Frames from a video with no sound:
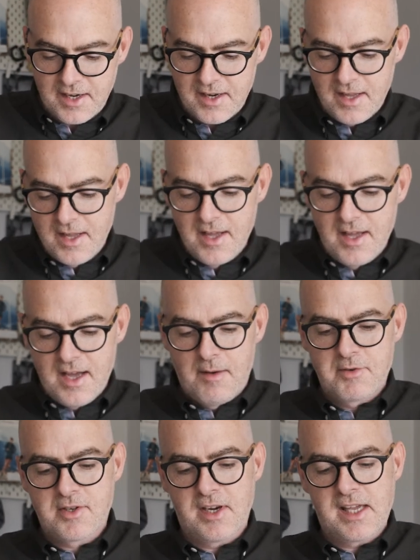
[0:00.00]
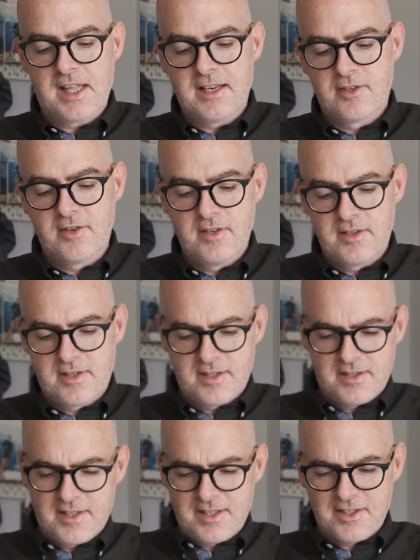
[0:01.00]
I'm just going to get into it.
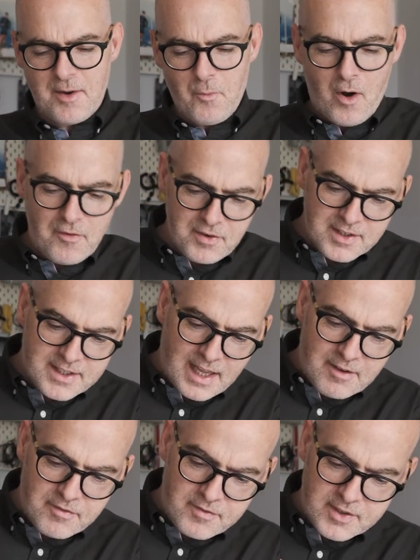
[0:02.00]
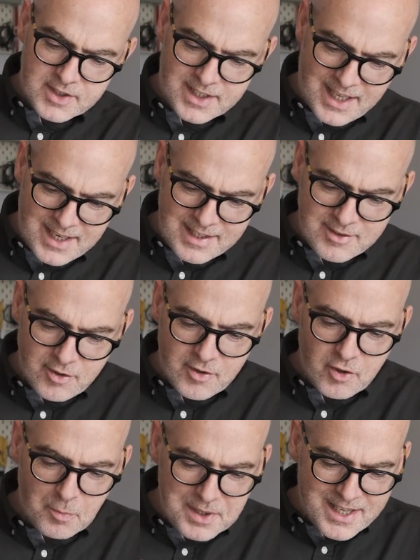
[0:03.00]
Just stop waffling, Dave. Just get into it.
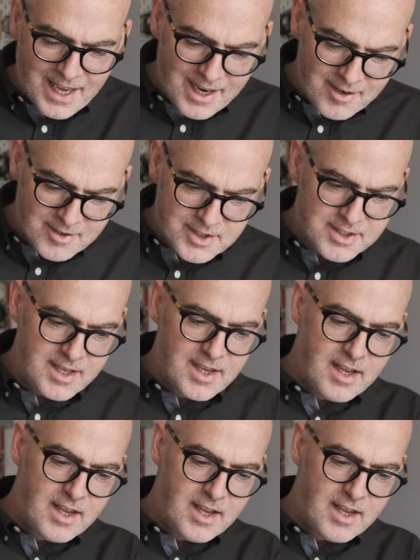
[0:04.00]
Nobody cares.